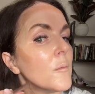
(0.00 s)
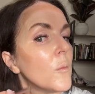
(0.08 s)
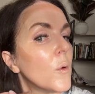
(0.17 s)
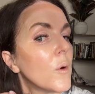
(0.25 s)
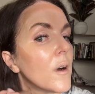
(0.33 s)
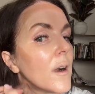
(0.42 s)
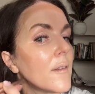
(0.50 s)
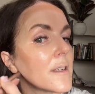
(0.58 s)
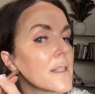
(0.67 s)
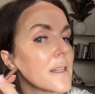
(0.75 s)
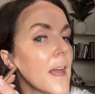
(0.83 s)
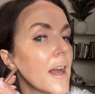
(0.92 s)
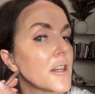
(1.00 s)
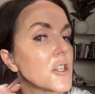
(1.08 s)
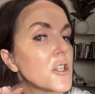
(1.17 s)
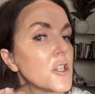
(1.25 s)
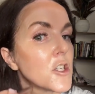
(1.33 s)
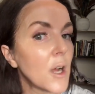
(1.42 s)
more of a
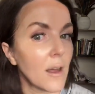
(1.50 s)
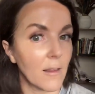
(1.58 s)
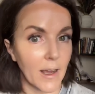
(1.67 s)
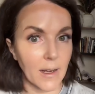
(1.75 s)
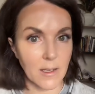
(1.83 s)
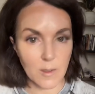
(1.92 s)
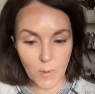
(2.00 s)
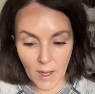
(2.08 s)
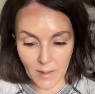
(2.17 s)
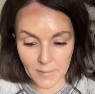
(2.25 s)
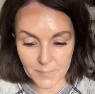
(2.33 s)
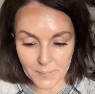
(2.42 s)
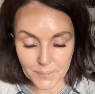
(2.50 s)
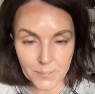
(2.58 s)
snatched jawline as well.